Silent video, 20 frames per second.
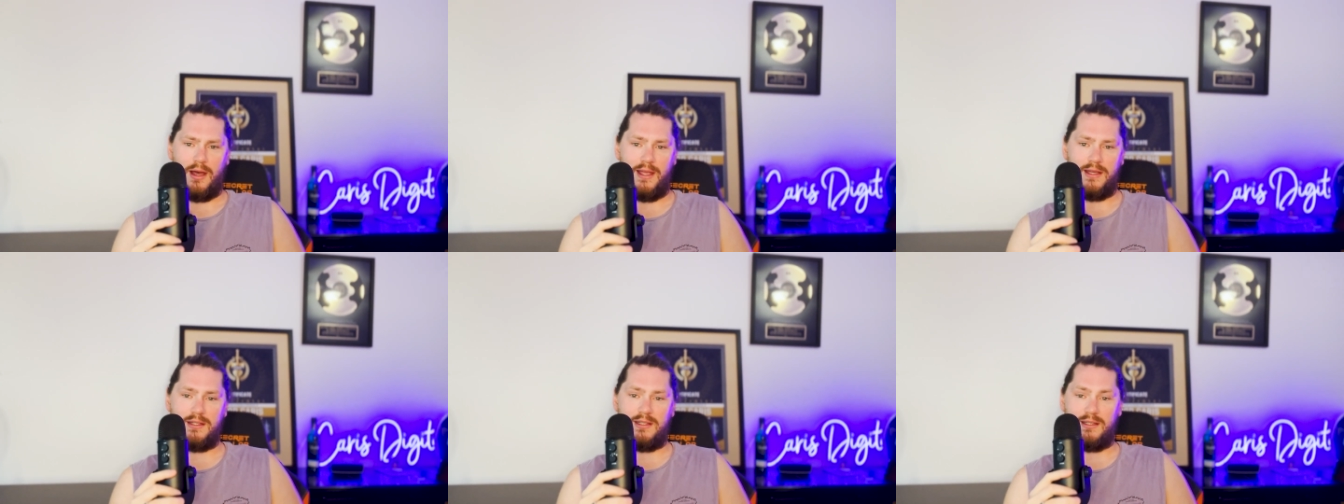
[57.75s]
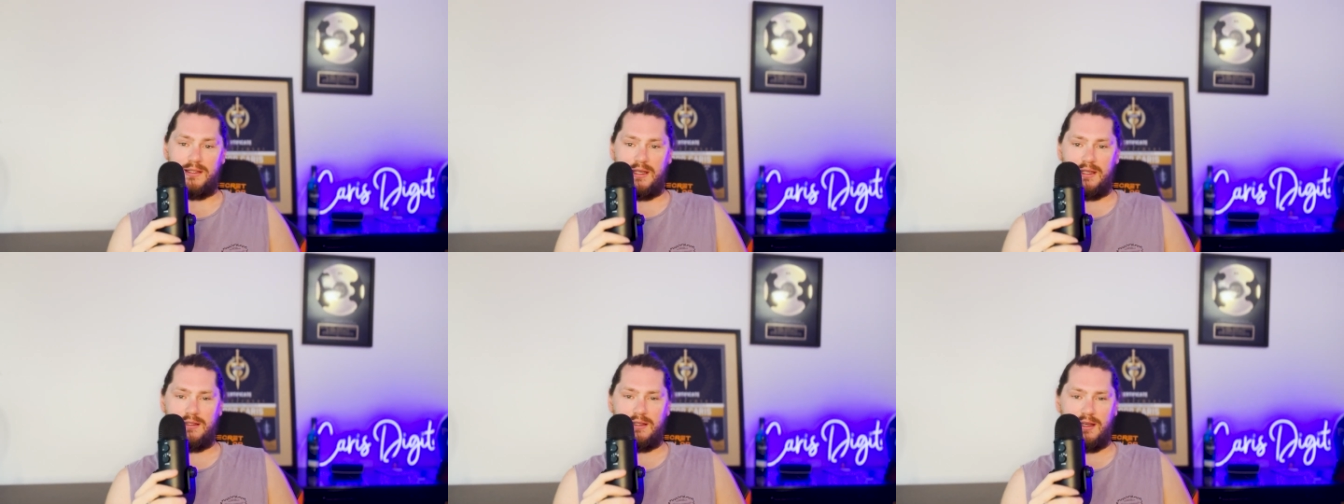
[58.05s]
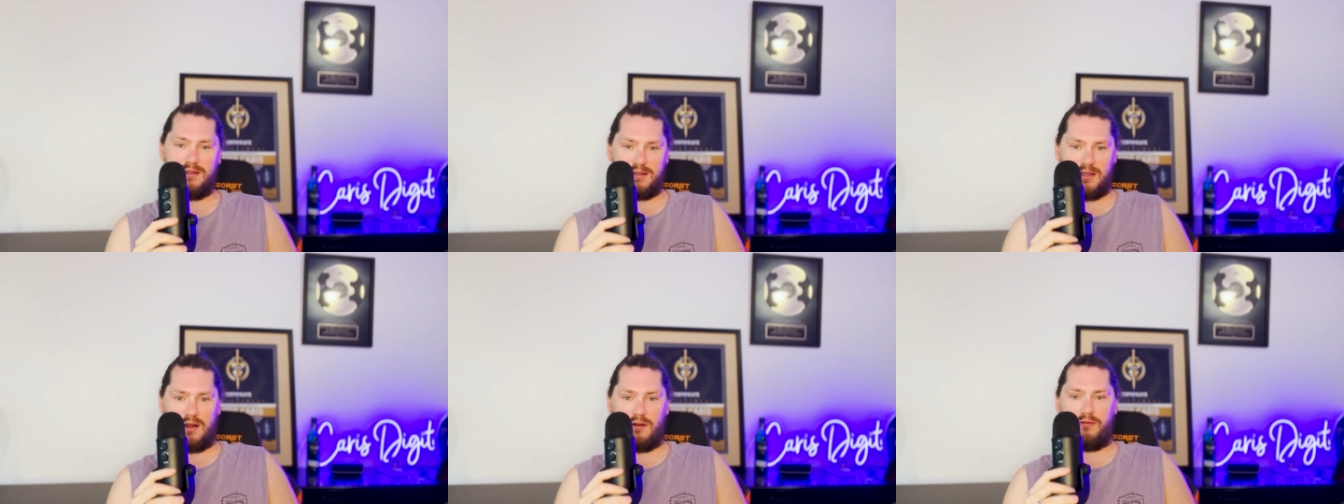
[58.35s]
enter your
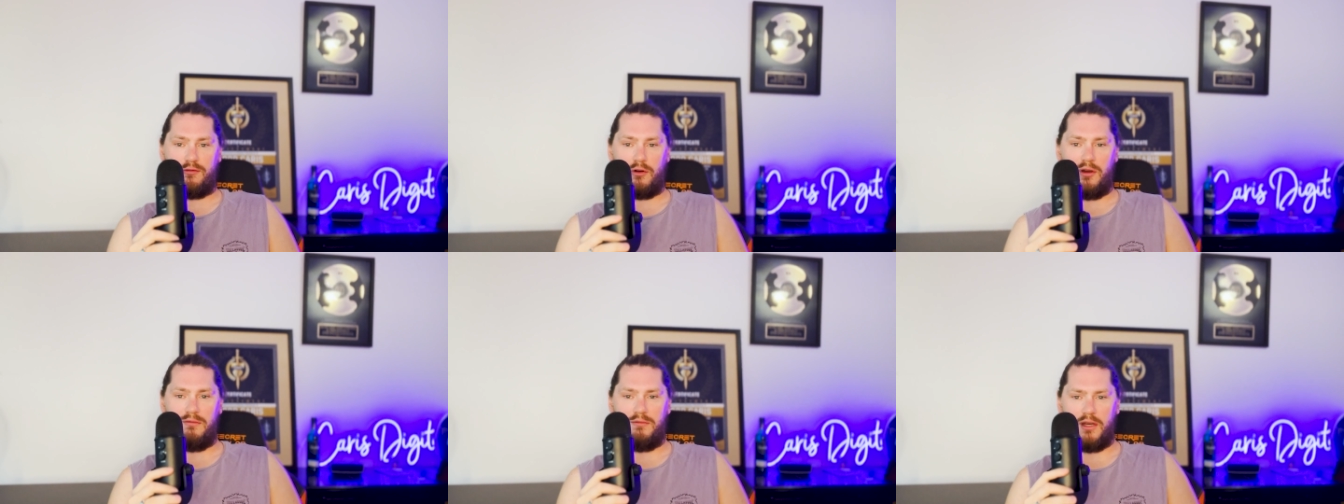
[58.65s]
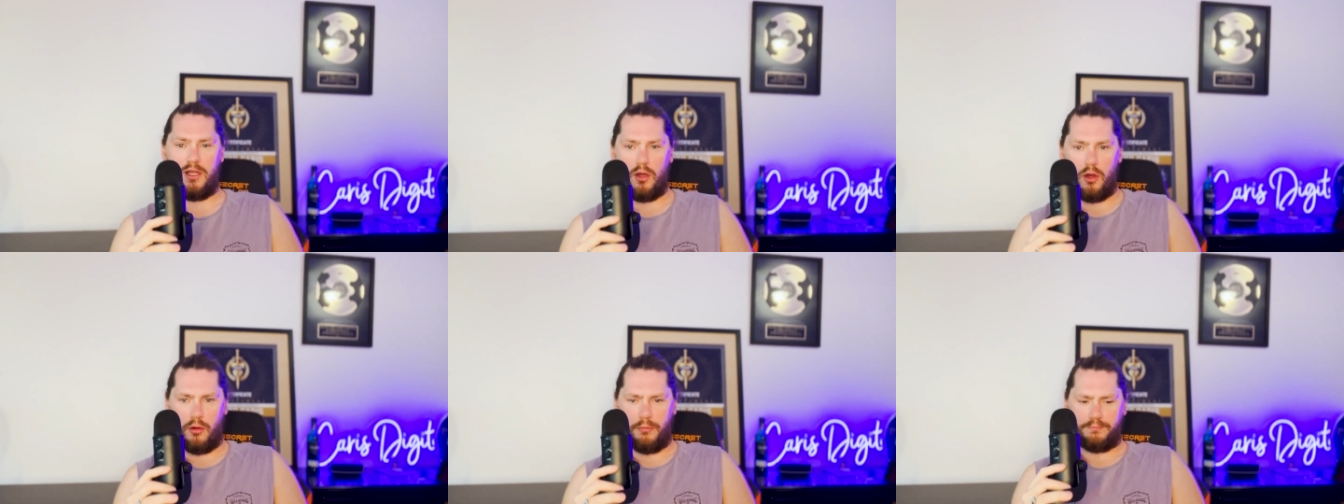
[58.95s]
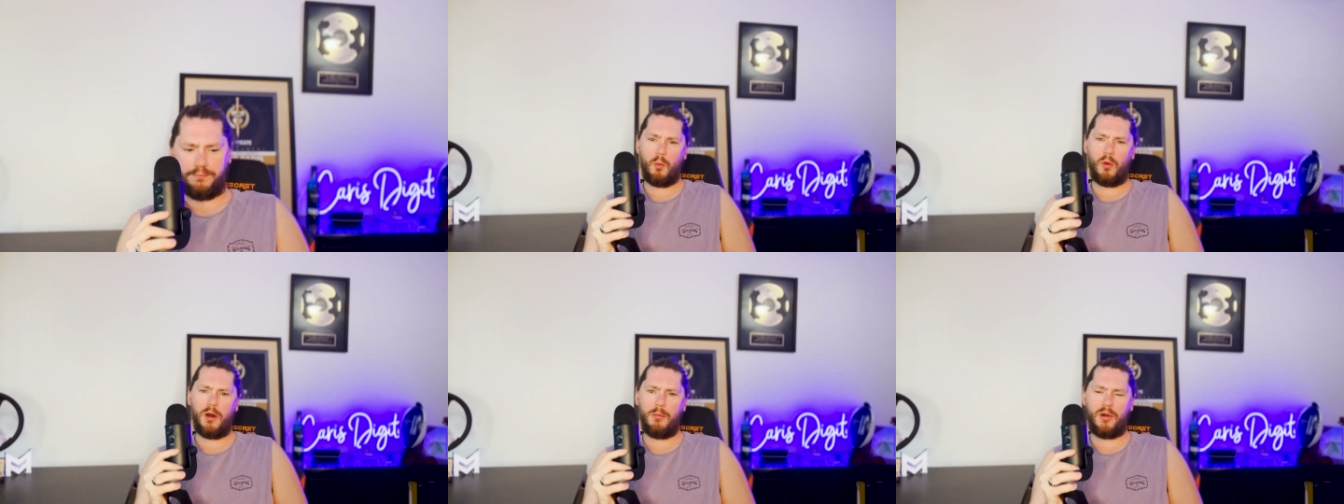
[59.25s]
details and get a free video
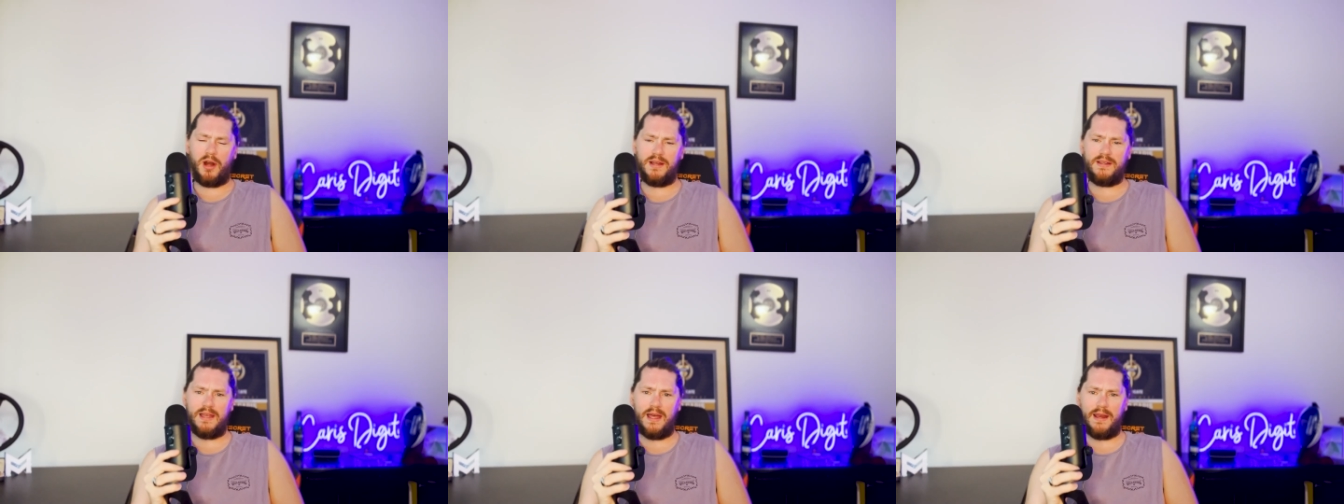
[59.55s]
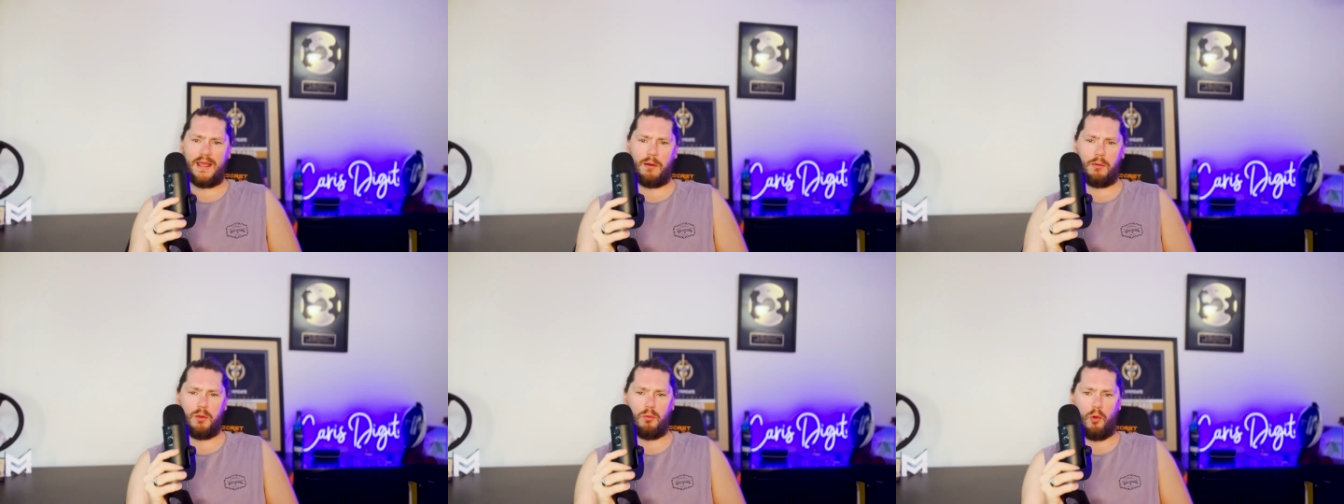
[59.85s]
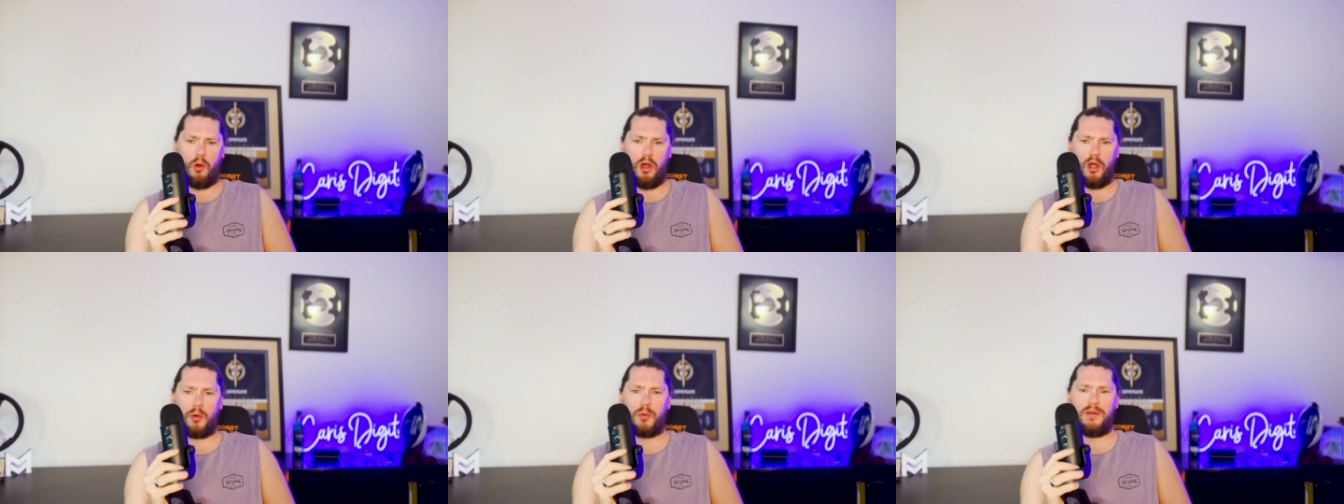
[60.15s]
where I break down how we
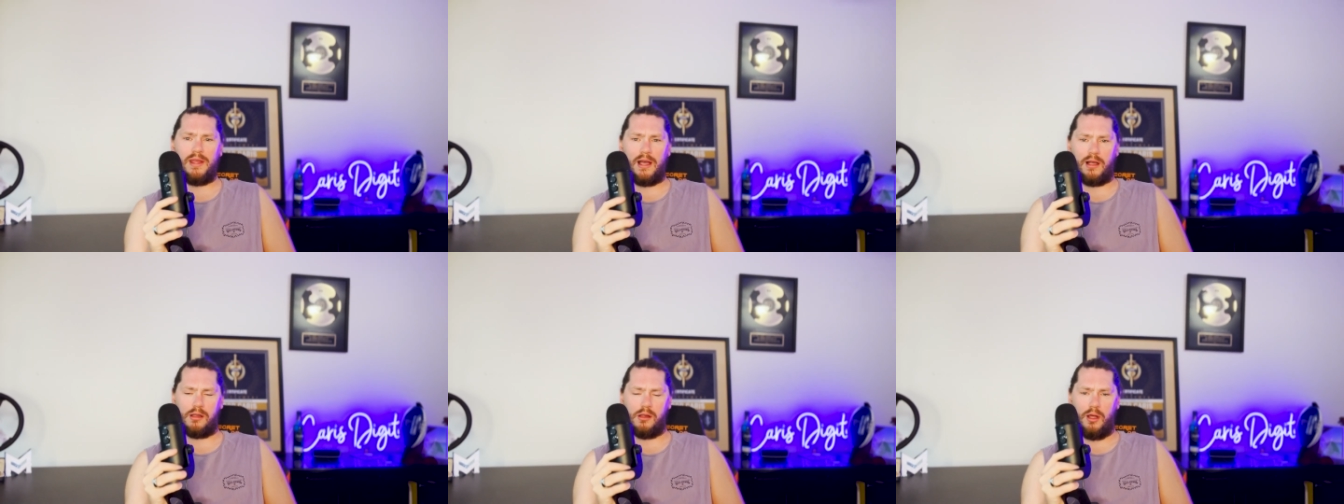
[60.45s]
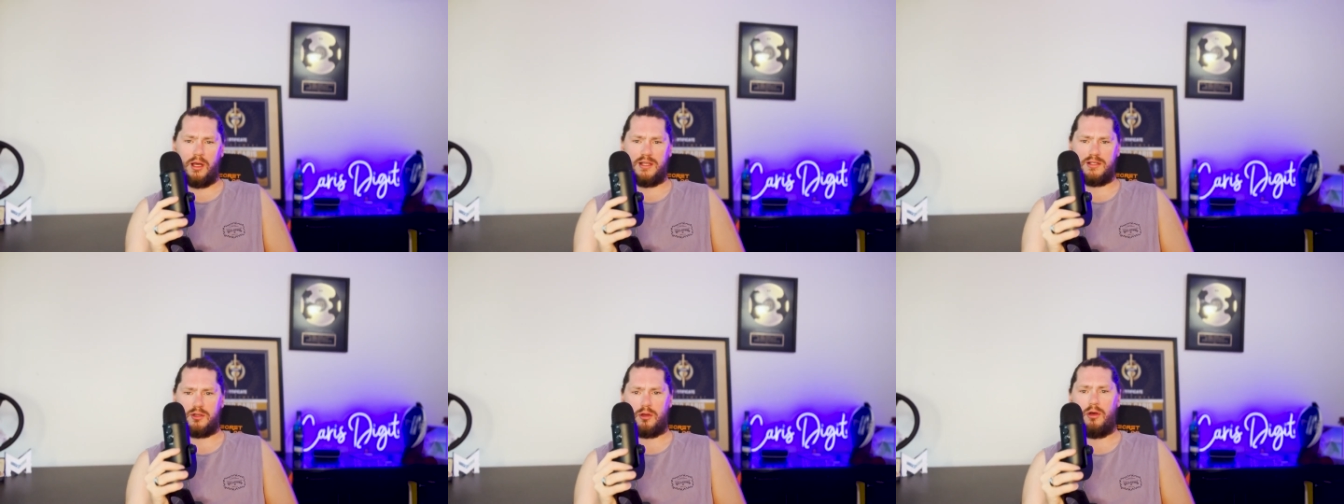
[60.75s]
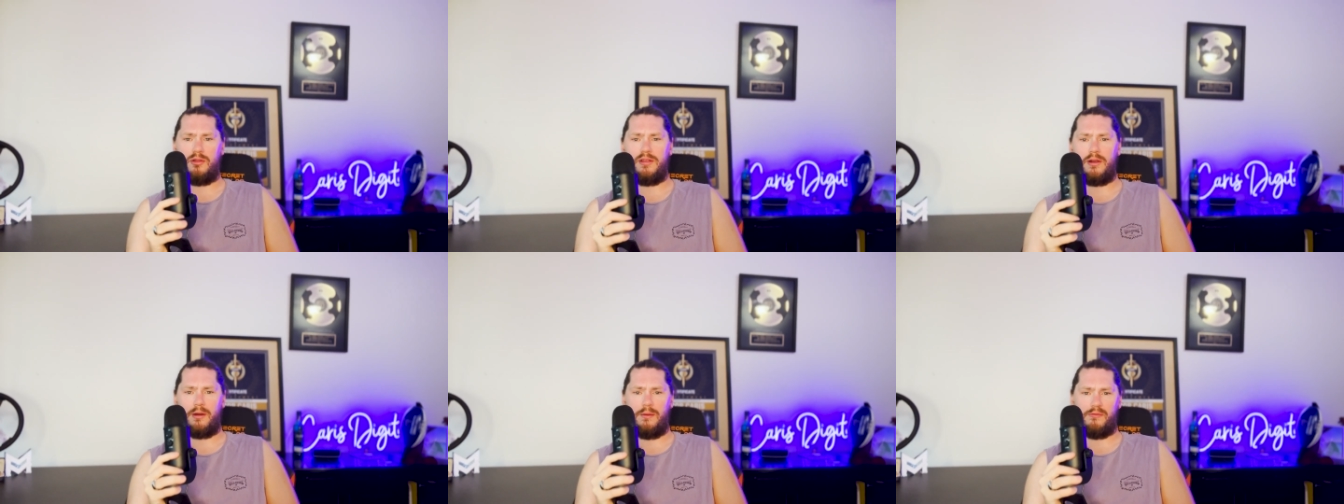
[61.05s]
work with our clients
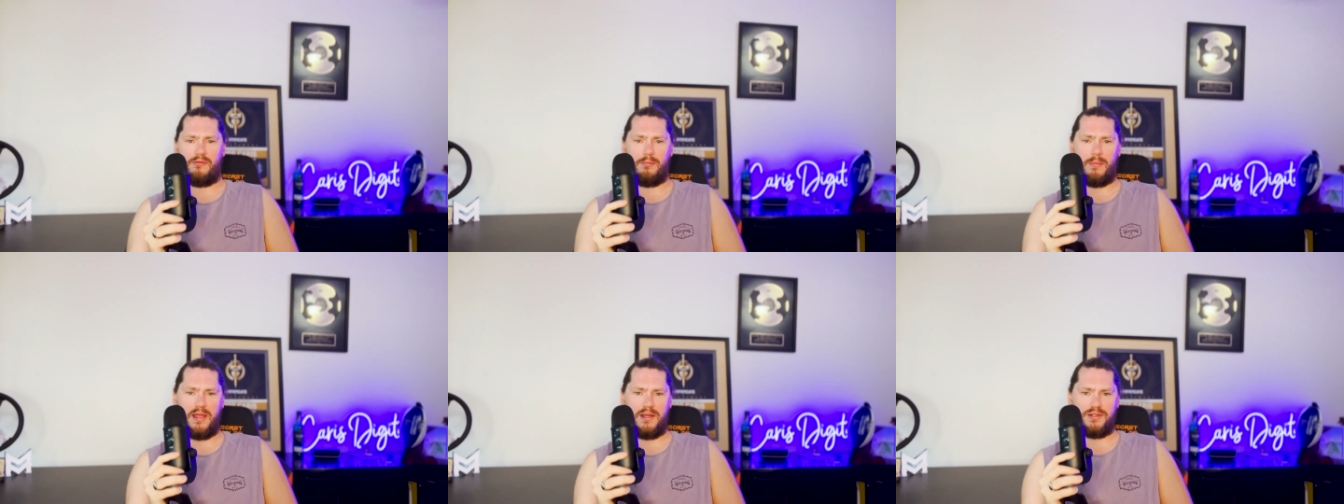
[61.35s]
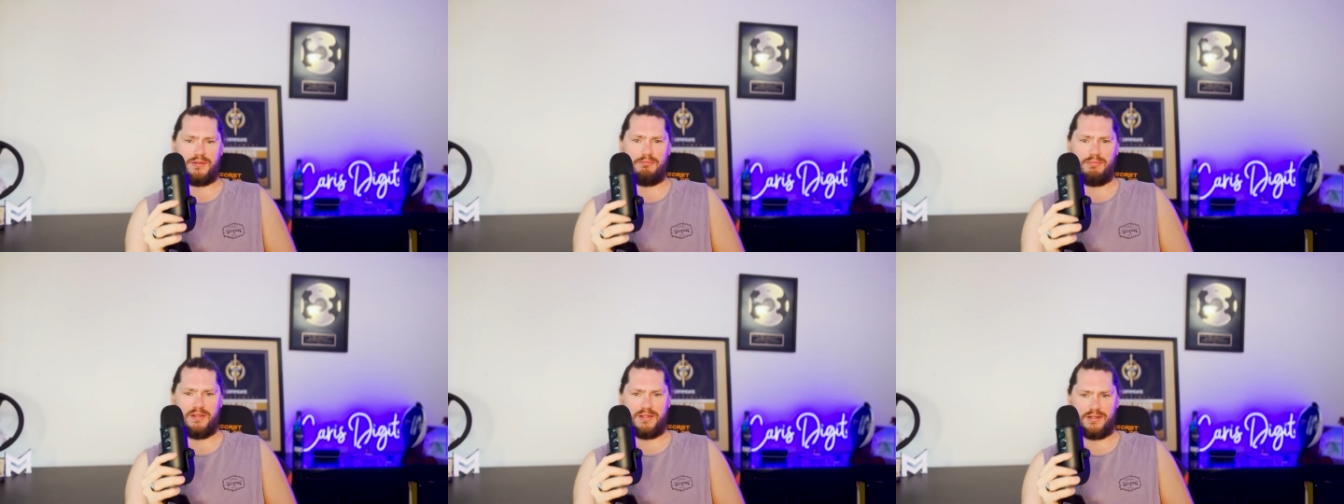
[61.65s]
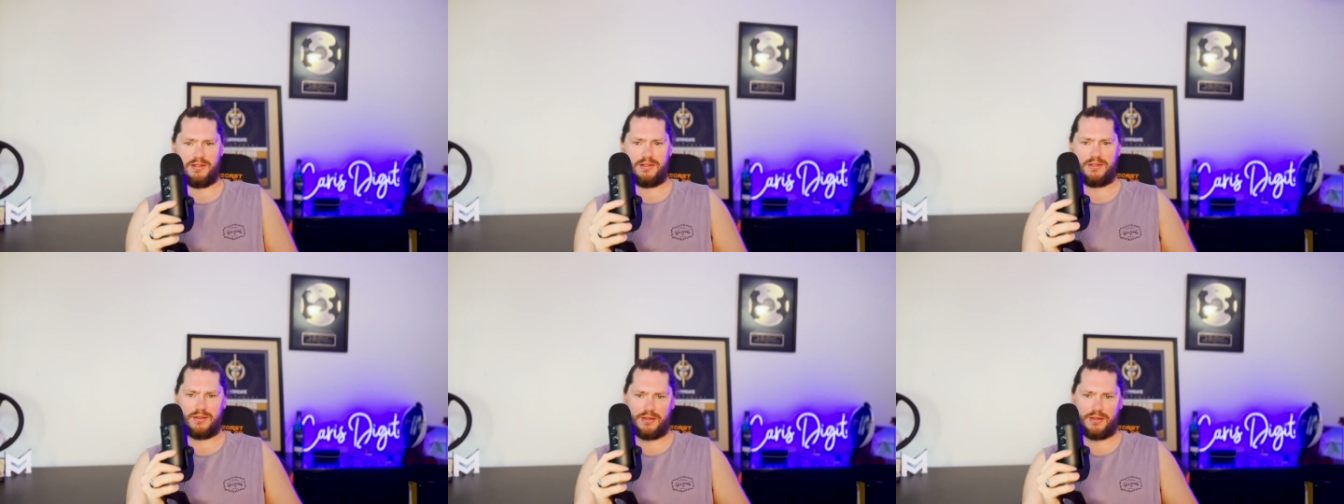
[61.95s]
on their information business,